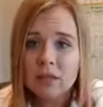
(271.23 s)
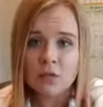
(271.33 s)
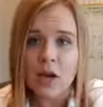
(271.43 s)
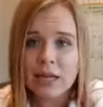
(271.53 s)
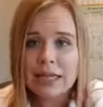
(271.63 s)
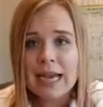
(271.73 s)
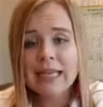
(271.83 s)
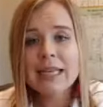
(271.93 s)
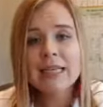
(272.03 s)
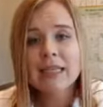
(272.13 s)
of contact
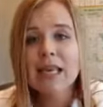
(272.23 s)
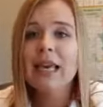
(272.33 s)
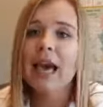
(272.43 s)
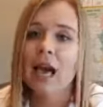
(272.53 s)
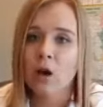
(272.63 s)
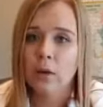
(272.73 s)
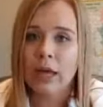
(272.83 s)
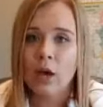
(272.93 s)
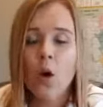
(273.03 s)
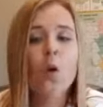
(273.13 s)
is the county